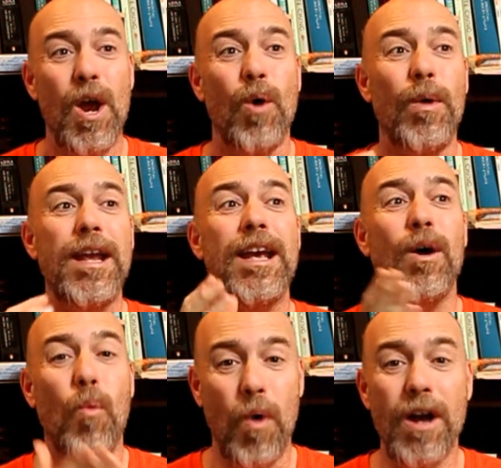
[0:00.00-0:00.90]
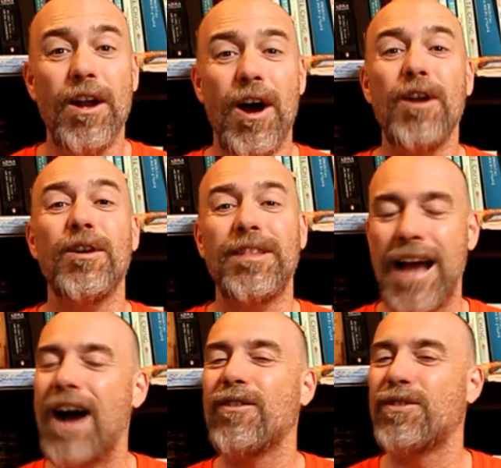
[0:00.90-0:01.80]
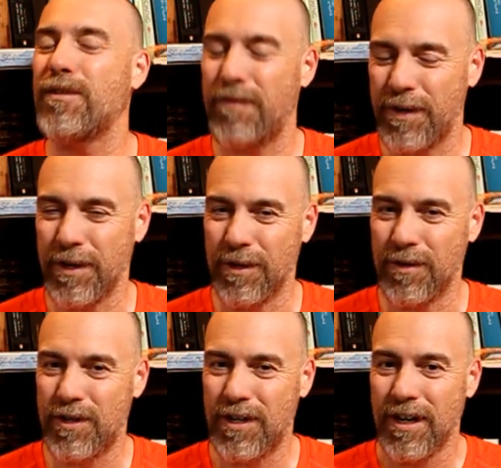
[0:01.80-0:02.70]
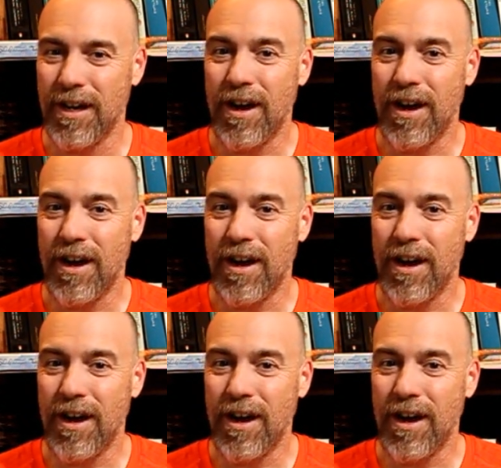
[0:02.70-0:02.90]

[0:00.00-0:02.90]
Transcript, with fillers: we hit 100,000 views